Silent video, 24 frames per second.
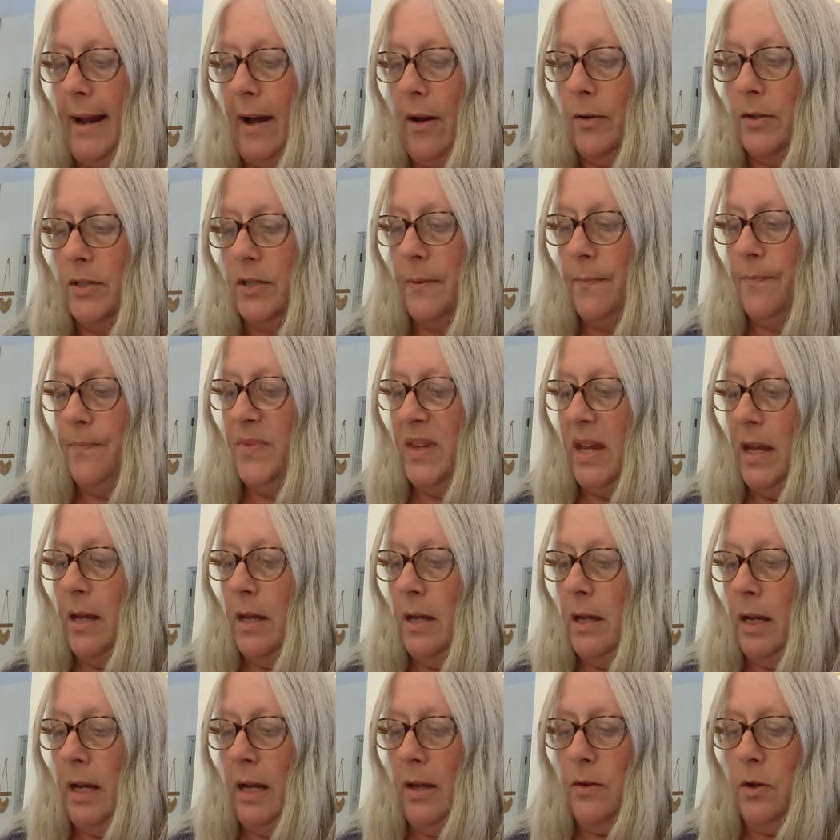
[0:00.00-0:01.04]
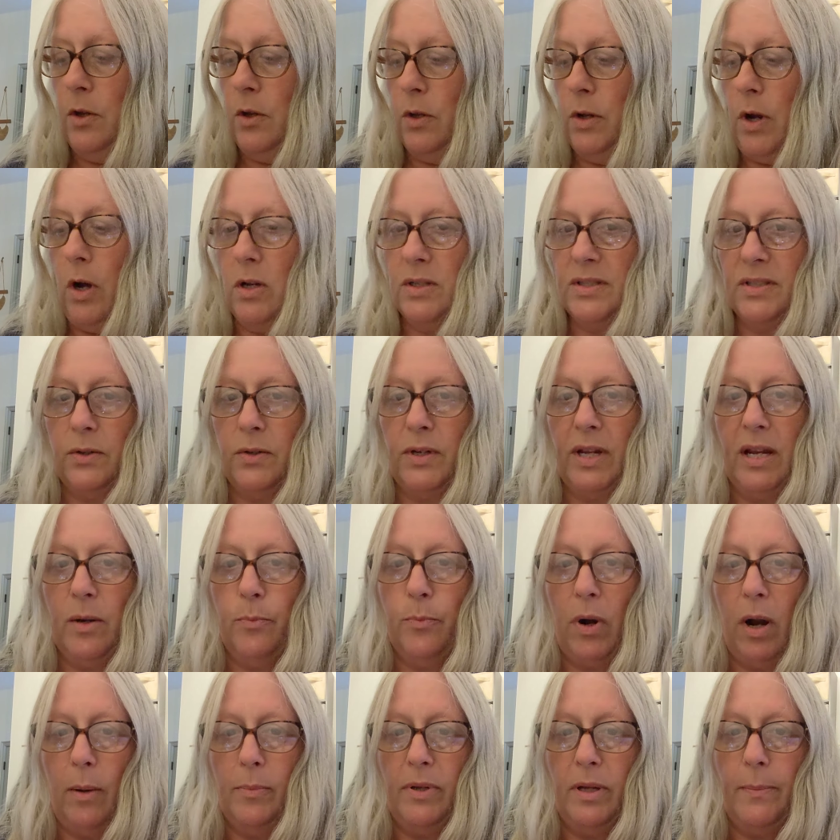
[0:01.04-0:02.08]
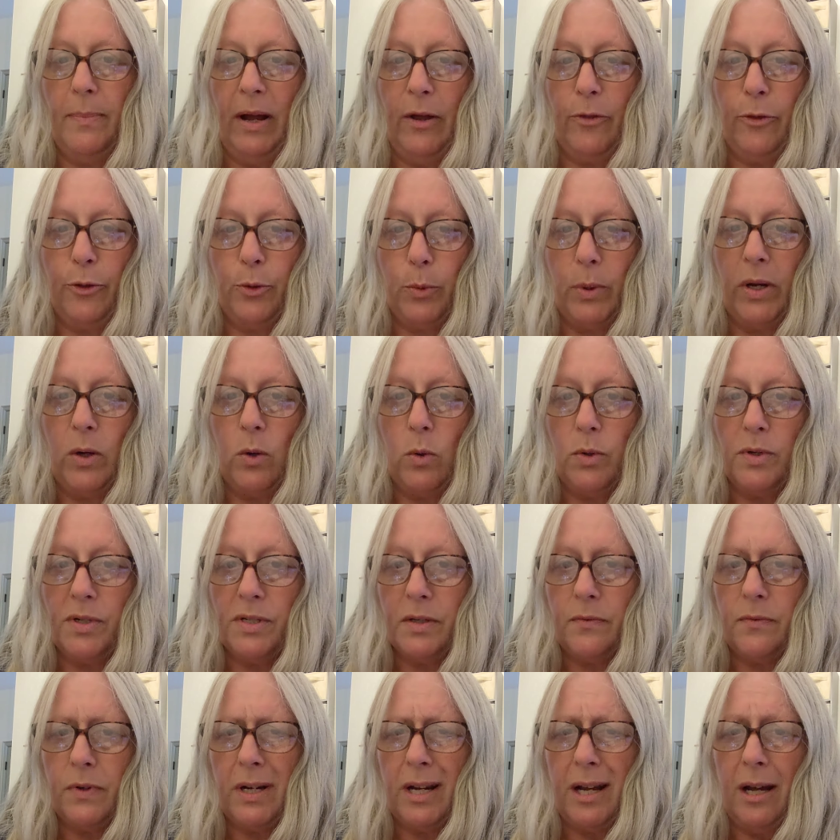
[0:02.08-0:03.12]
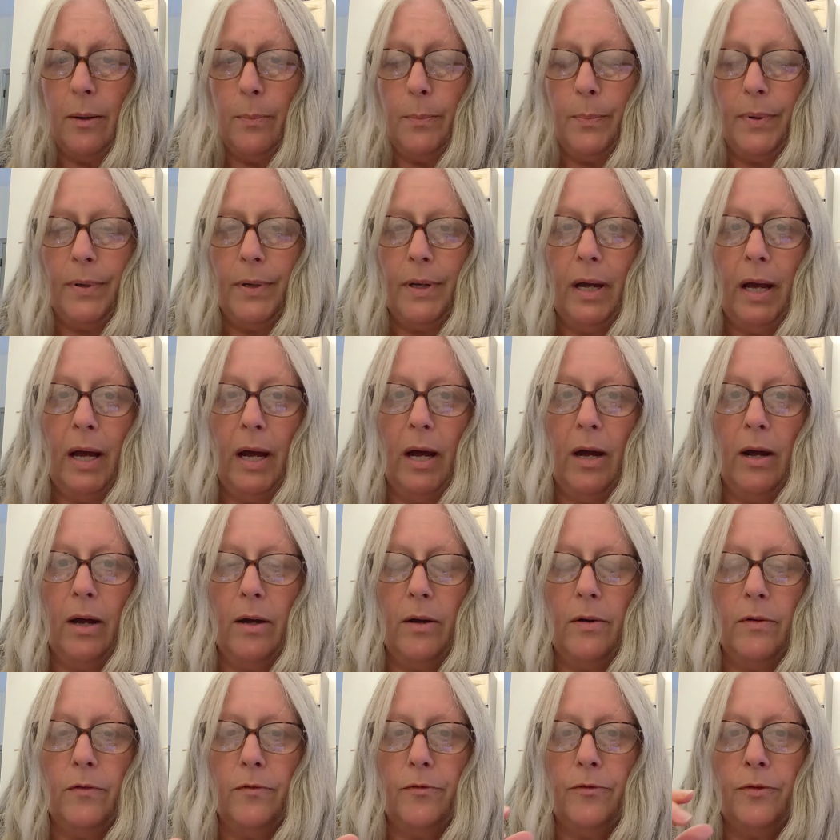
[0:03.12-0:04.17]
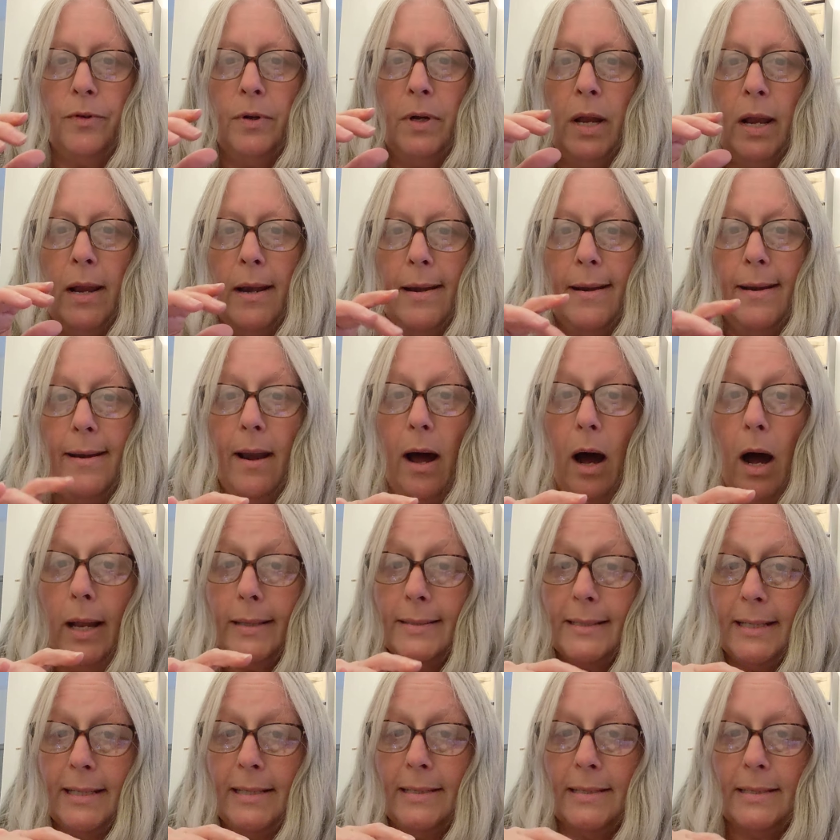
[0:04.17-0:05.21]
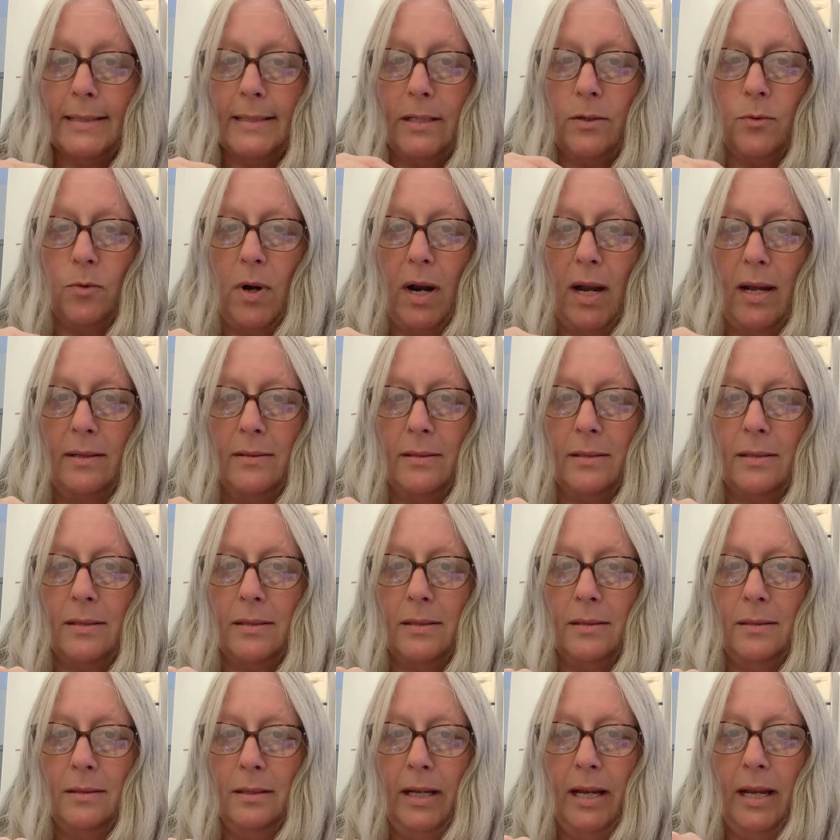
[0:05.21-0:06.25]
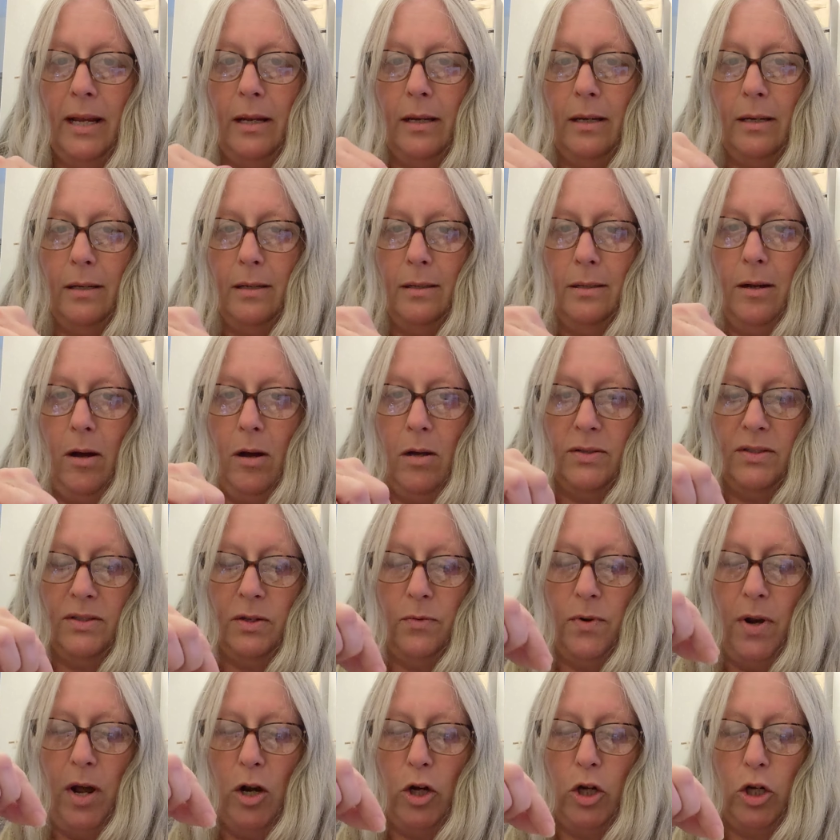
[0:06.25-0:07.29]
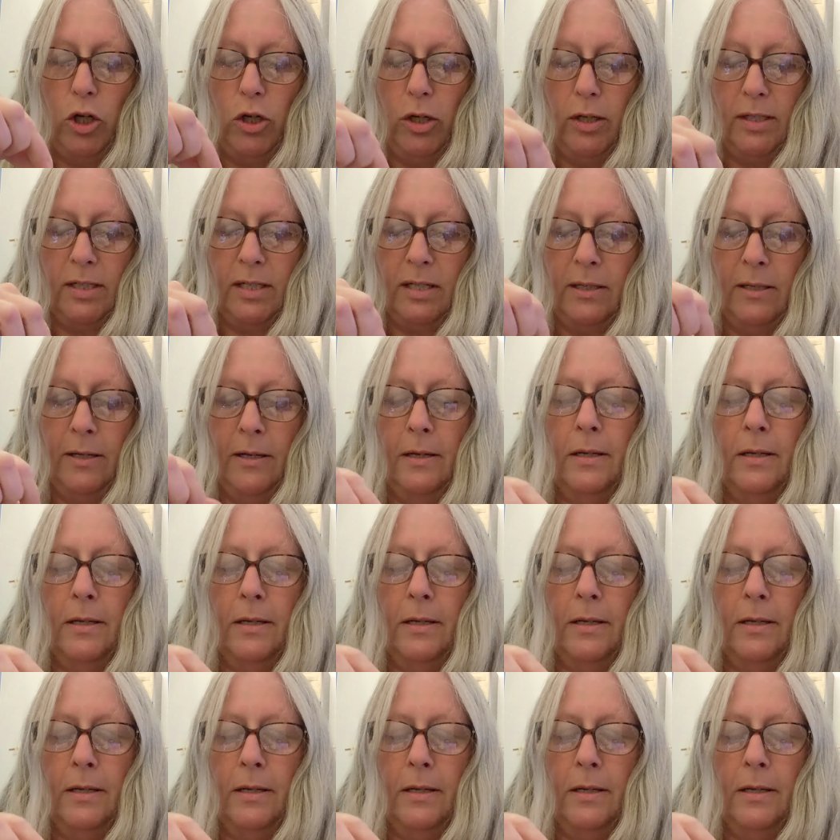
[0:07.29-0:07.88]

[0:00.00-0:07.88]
out. And you'll also need probably about 3/4 of a cup of not instant rice and also not cooked.